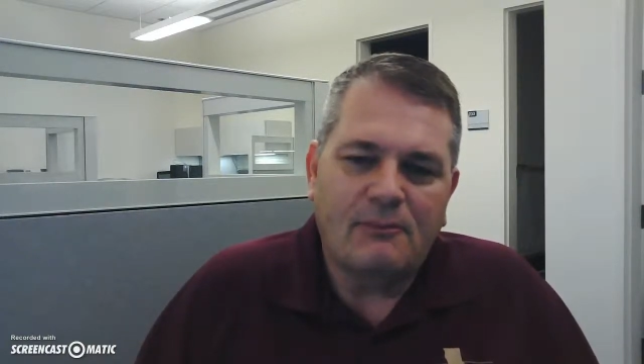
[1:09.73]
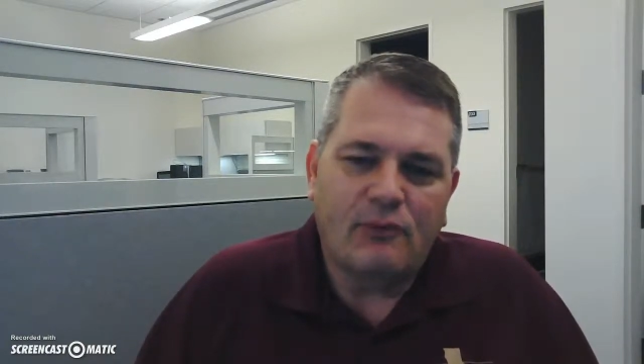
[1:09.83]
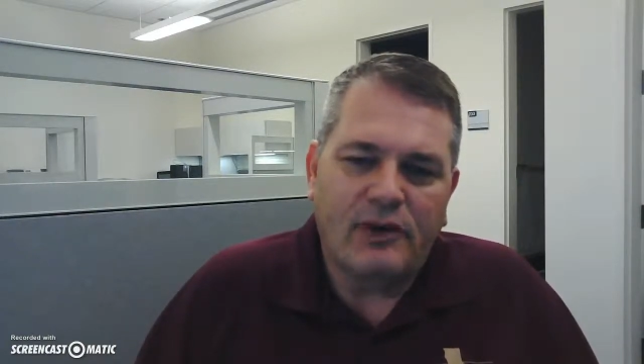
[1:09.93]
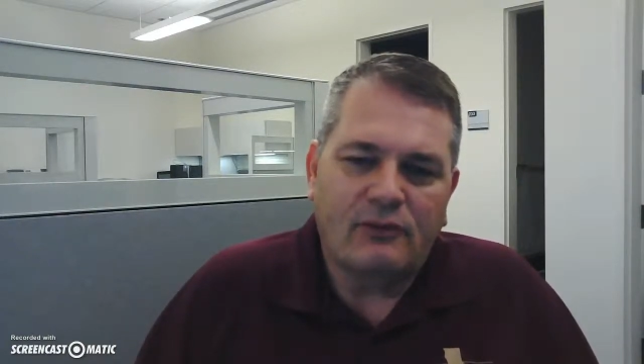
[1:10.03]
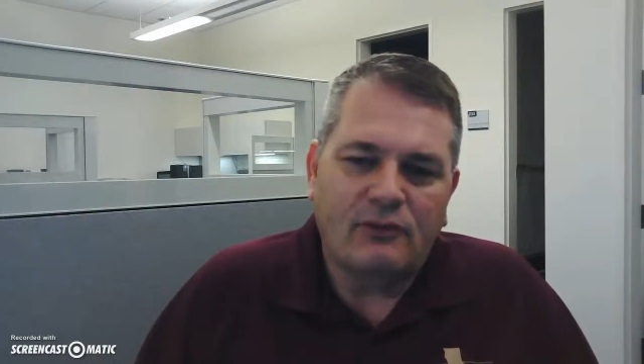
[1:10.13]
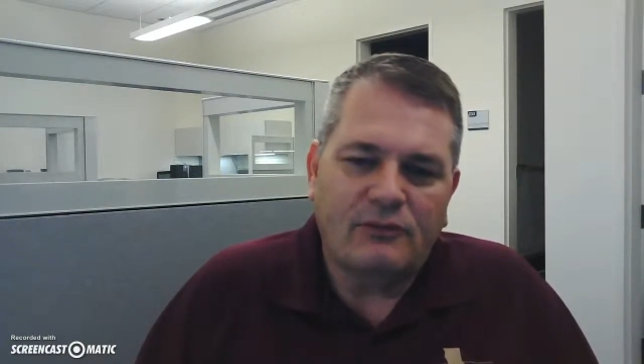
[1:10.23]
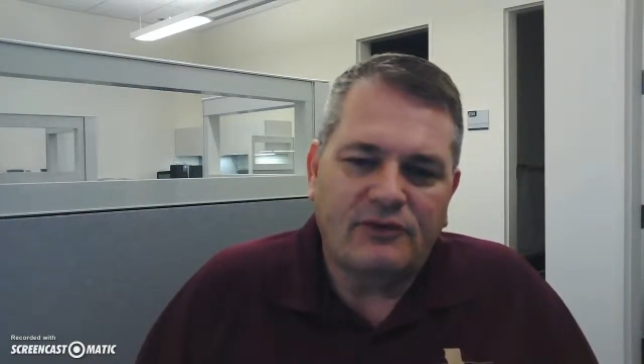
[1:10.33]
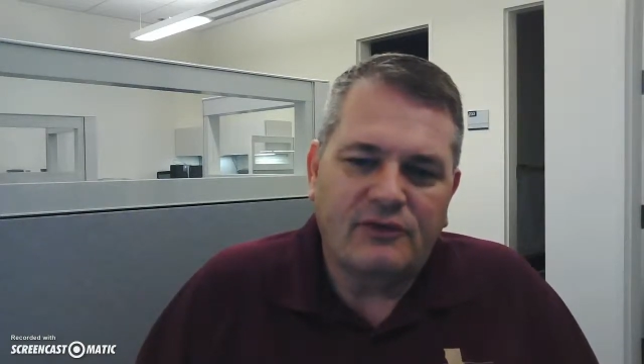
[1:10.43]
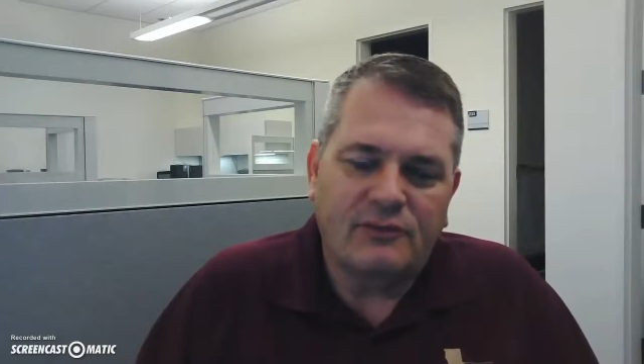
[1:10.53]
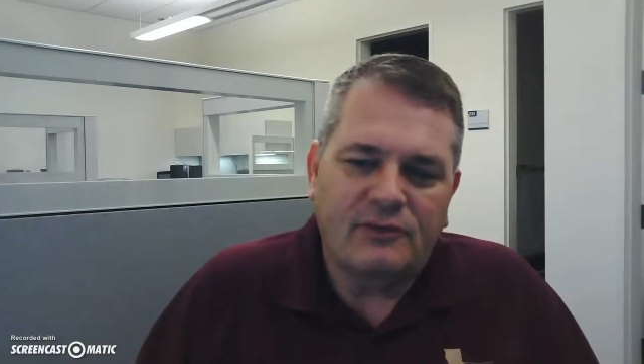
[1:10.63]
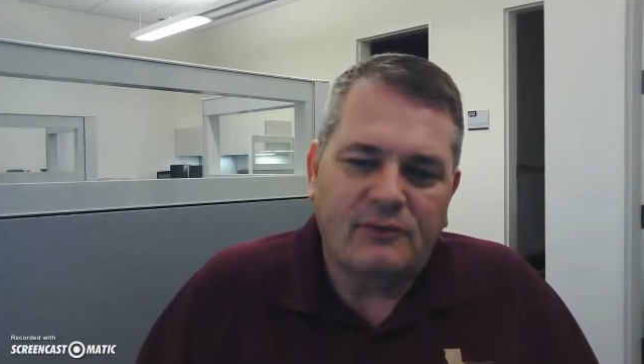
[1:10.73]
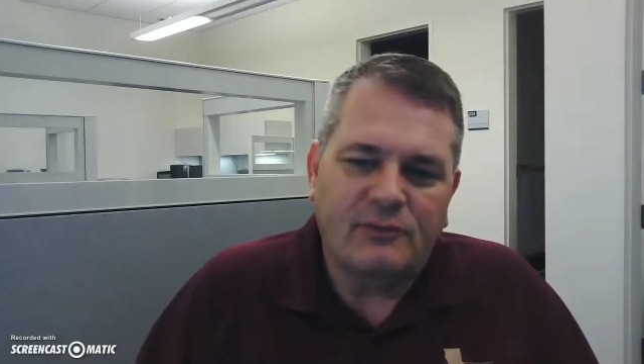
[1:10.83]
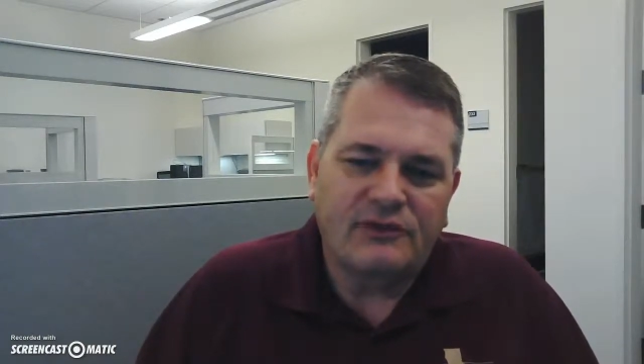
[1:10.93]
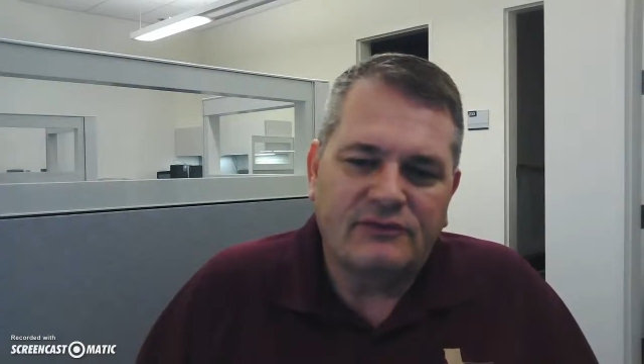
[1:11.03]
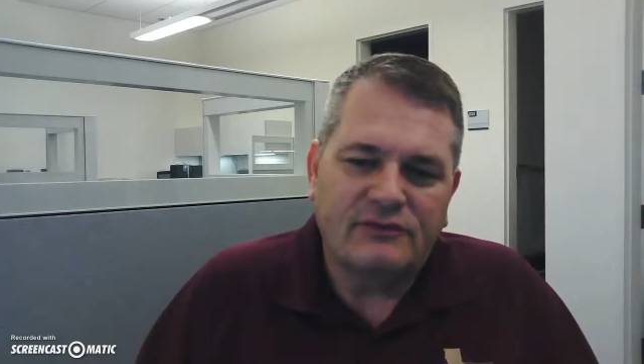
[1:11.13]
break rooms at
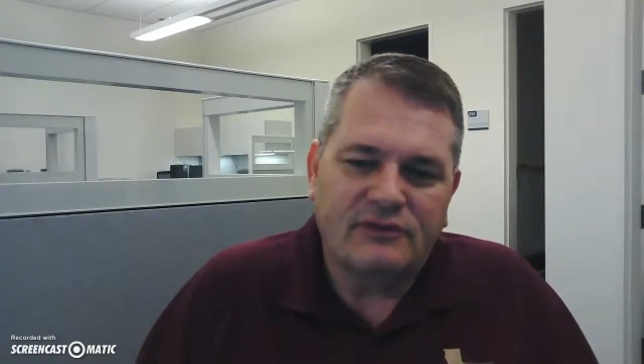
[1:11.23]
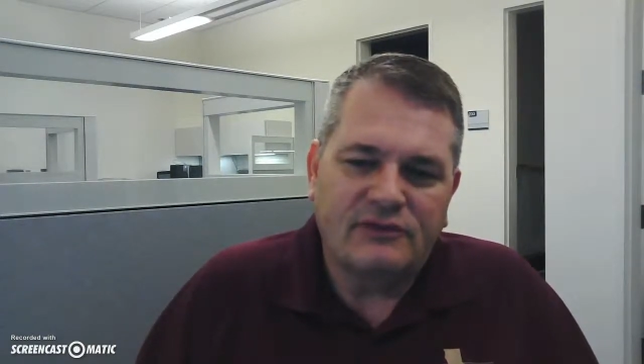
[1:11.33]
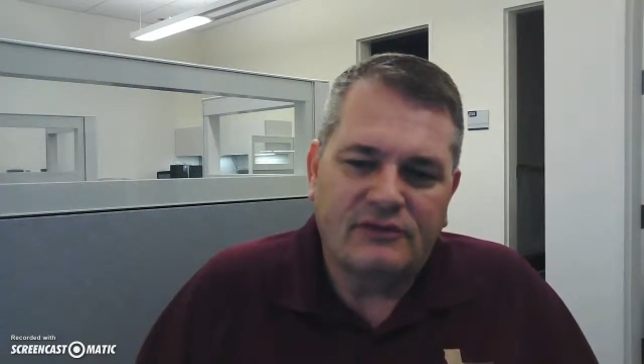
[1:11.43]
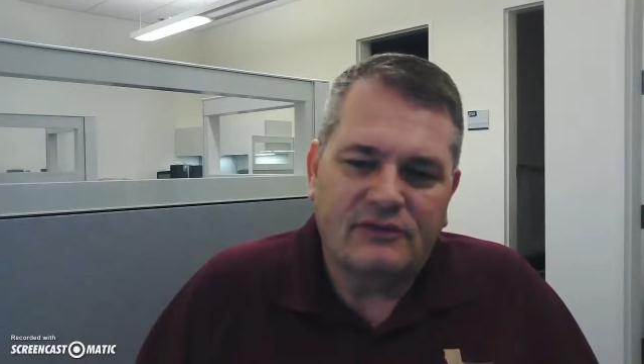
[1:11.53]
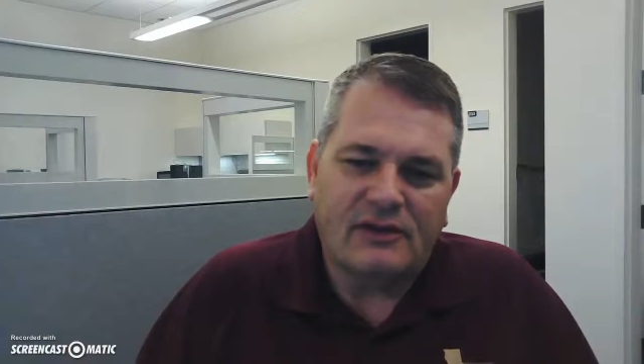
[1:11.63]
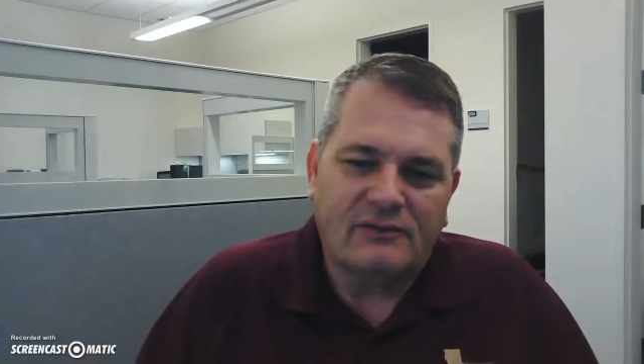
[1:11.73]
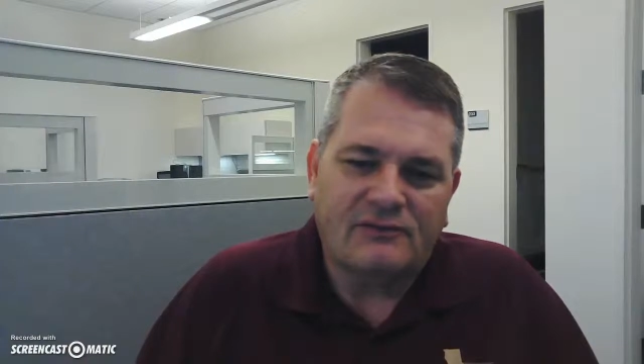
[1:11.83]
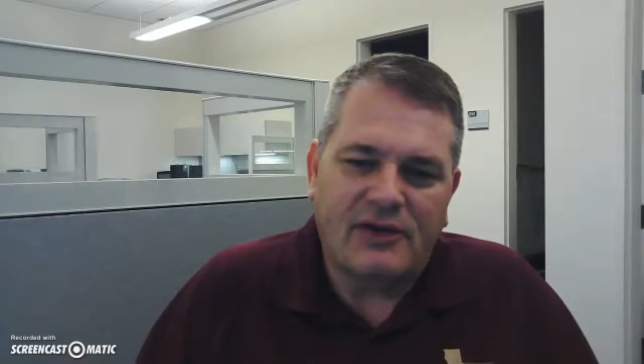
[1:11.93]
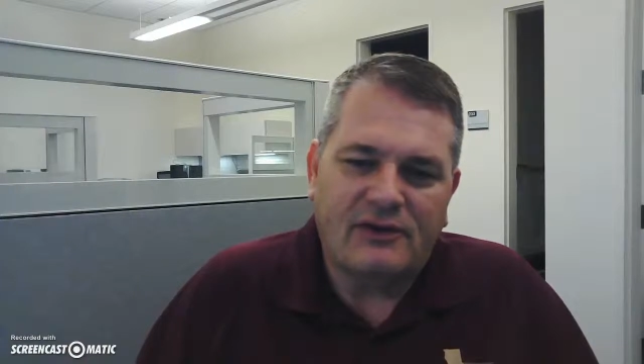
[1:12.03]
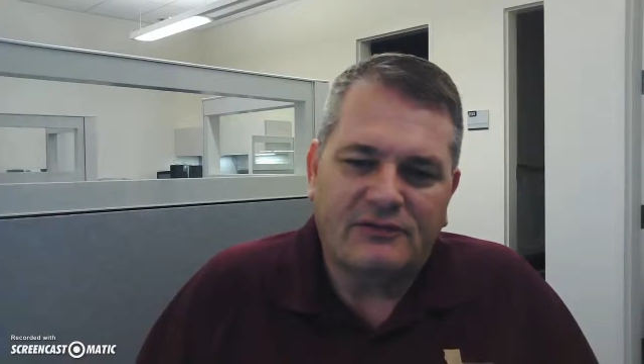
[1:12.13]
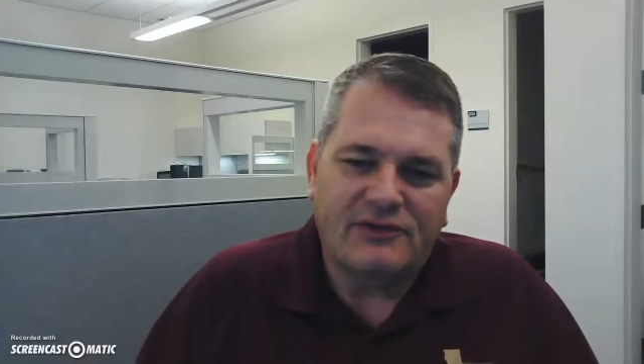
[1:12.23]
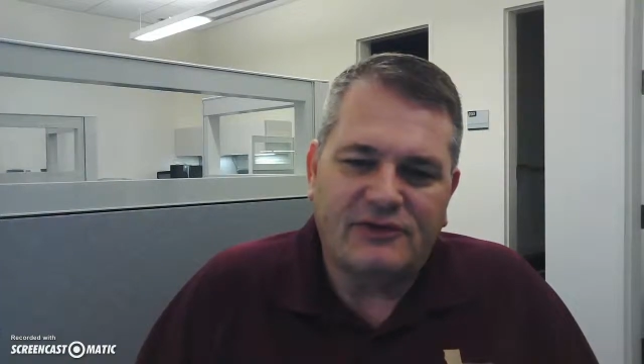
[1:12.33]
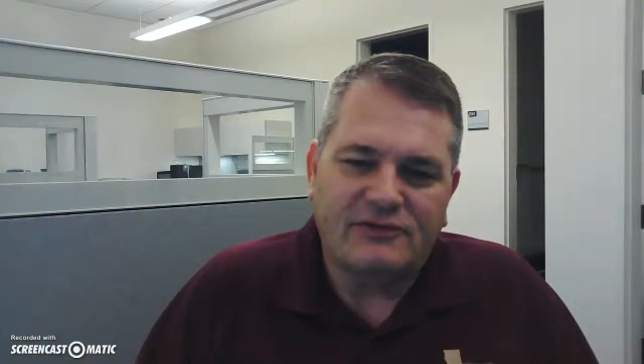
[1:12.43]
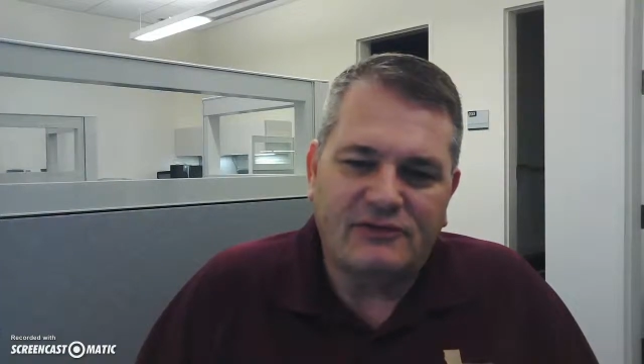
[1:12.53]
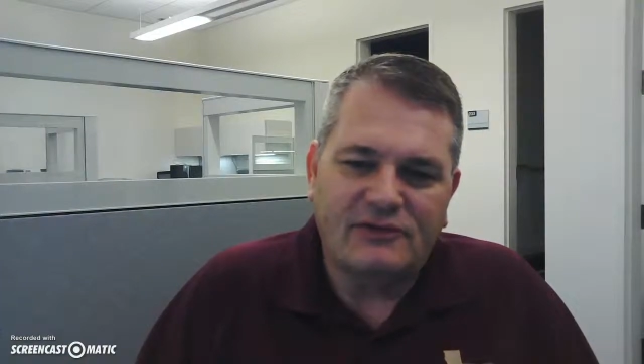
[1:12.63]
businesses, at the fire
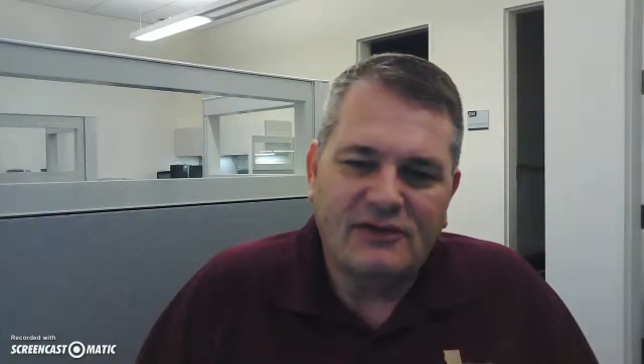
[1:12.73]
station,